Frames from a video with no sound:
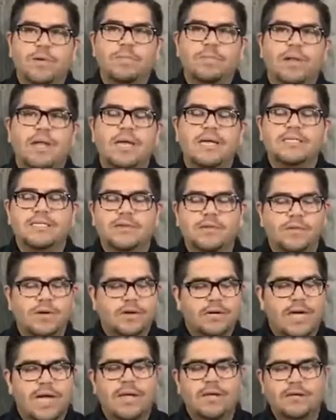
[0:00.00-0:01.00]
blessed. We
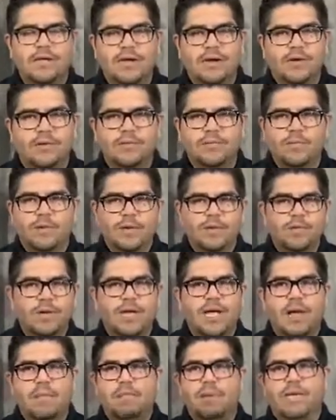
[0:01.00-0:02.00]
got you know we, we
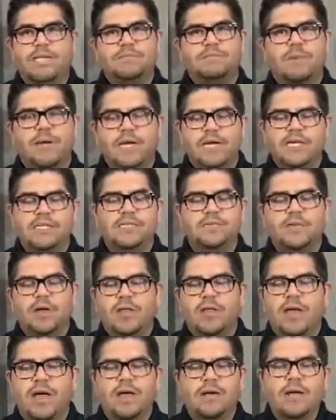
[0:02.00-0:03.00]
got blessed by Egypt,
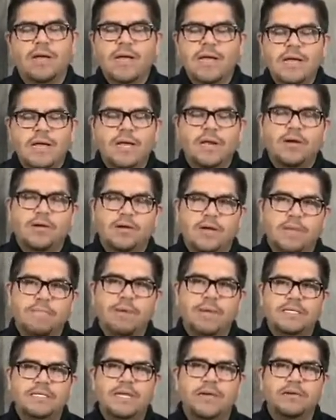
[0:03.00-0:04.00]
all that. You know, it
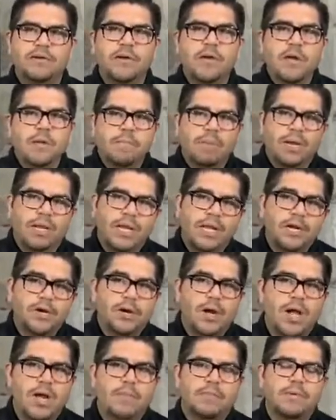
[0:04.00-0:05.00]
may sound to you, but later
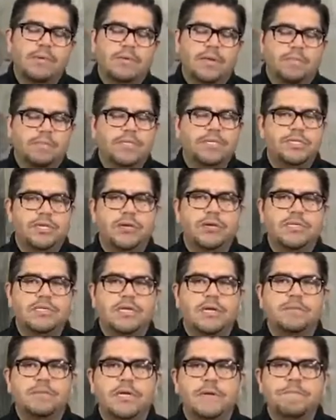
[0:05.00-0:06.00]
on, I'm, let me show you
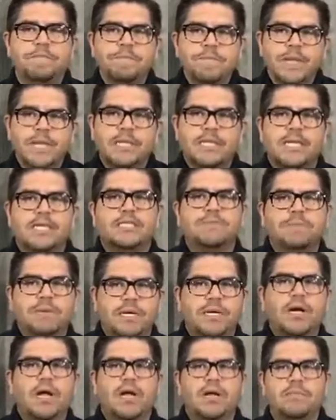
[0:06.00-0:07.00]
something this
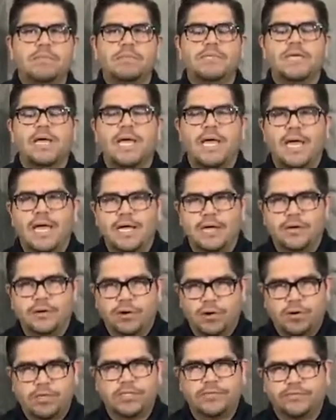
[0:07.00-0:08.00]
becomes a
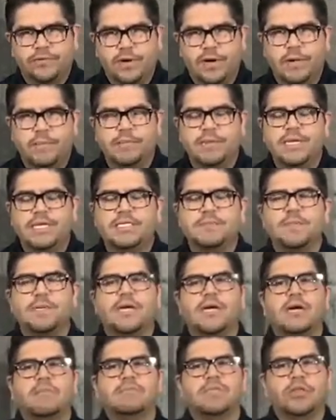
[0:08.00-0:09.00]
curse for him. This
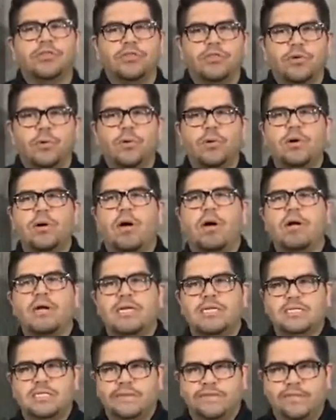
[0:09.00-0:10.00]
becomes a thorn on
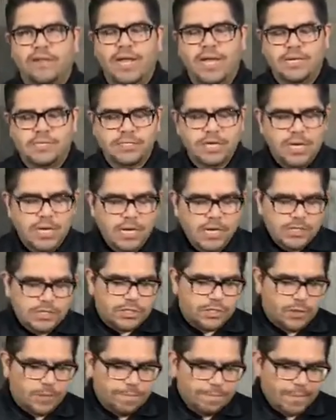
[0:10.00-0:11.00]
his flesh.
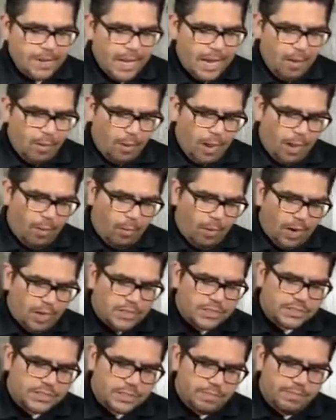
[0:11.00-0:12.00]
So I, I, want
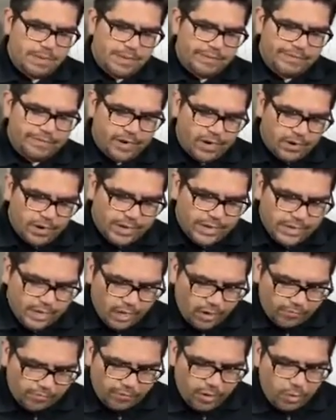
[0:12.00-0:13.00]
us to be very
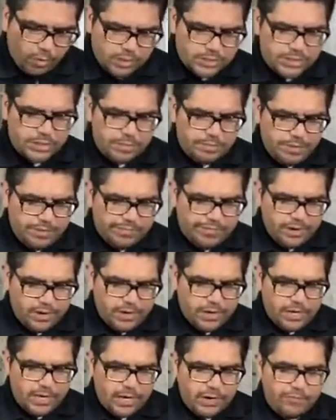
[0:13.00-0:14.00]
careful. I want you to be very
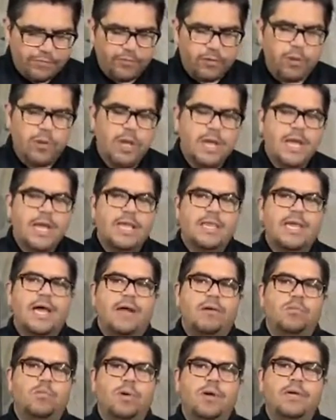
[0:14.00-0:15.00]
careful
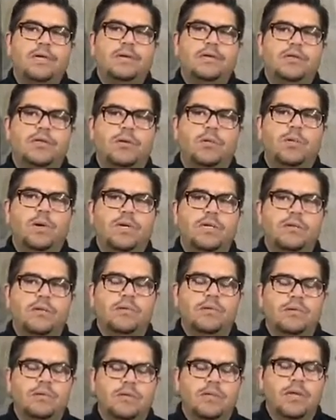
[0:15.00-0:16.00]
that when when
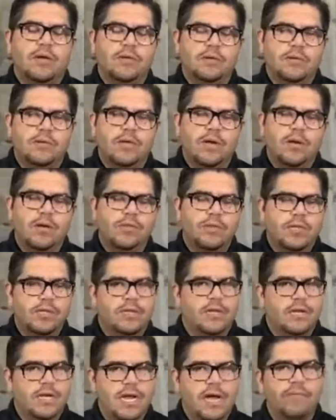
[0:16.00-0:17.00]
the, you know the,
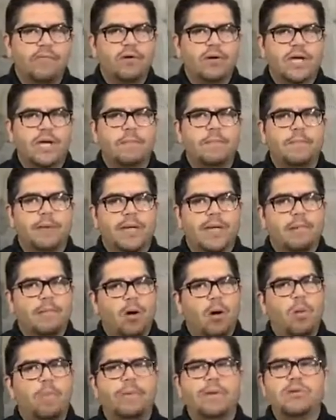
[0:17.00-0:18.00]
the devil can can
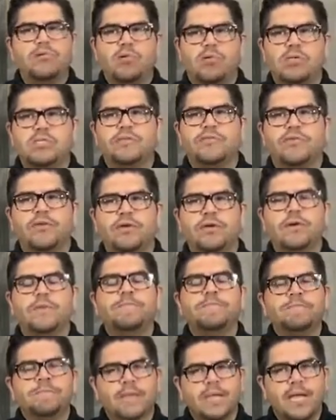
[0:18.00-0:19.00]
open doors for you
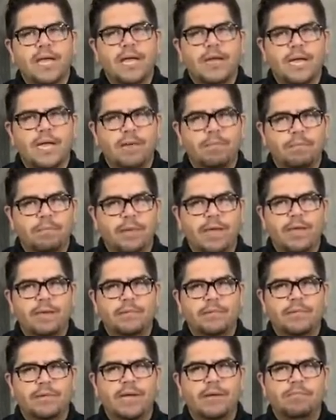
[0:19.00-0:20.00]
and and
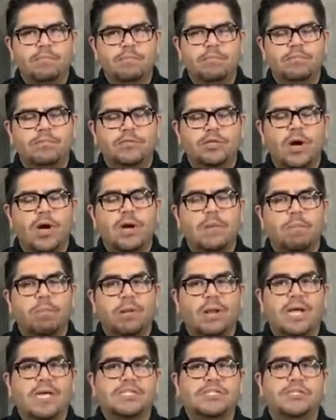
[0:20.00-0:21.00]
and and try to
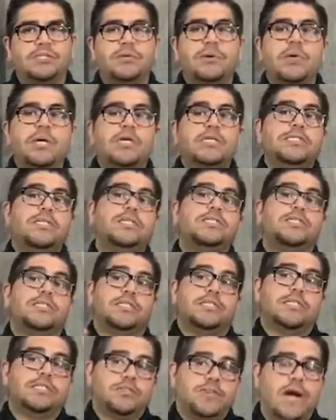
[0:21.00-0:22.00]
bless you to
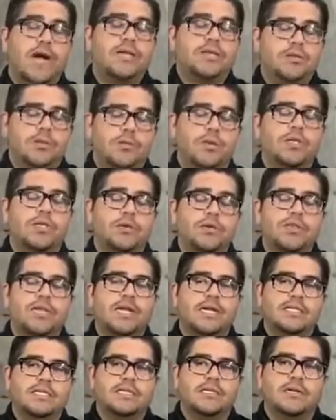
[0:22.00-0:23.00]
distract you. What you
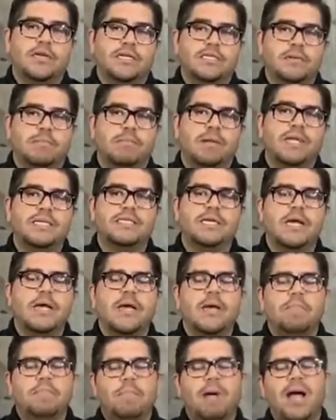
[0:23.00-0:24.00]
think is a, is a blessing
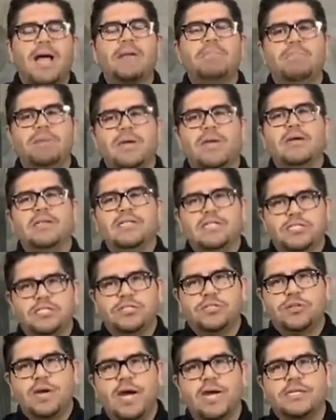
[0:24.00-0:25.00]
might be a
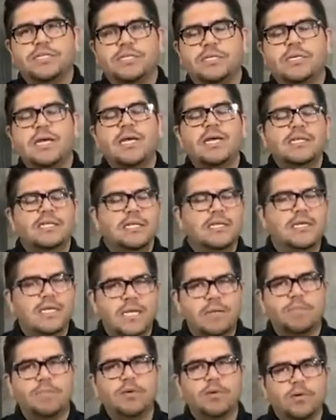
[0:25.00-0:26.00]
distraction to
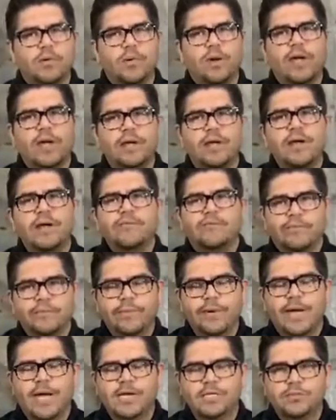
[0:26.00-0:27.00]
keep you away from
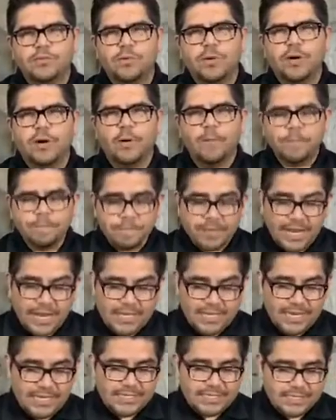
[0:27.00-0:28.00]
God's will.
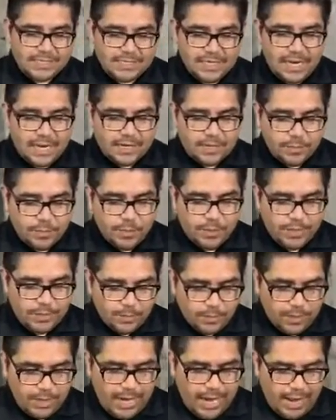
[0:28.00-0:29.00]
And that's exactly what,
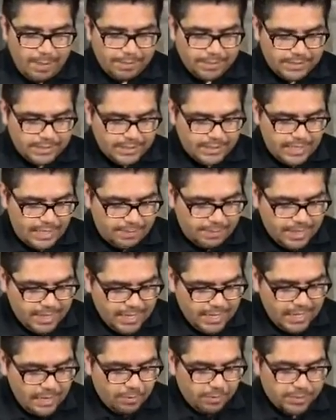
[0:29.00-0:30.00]
what happened to them.
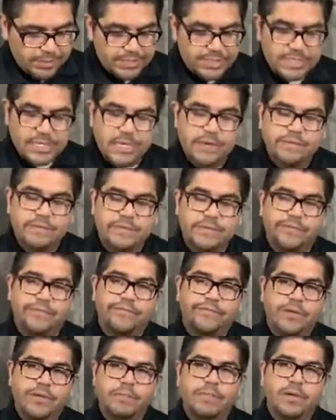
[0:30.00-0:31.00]
He receives
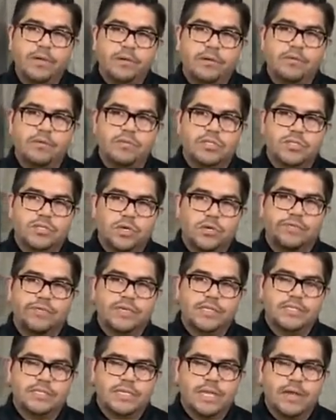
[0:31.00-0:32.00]
female
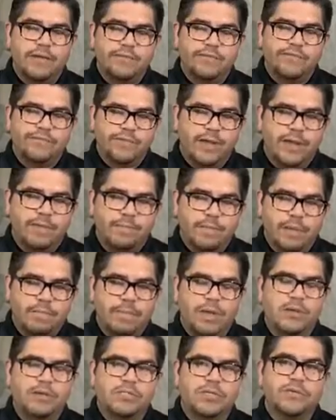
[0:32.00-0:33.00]
servants and, and
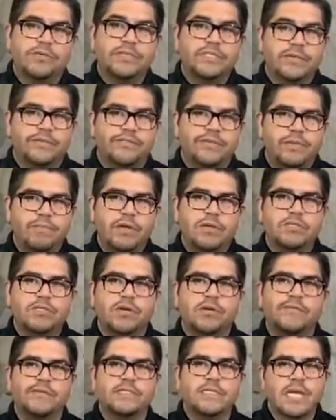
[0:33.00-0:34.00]
male servants and female
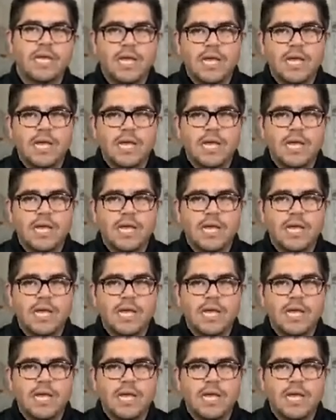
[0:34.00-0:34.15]
servants.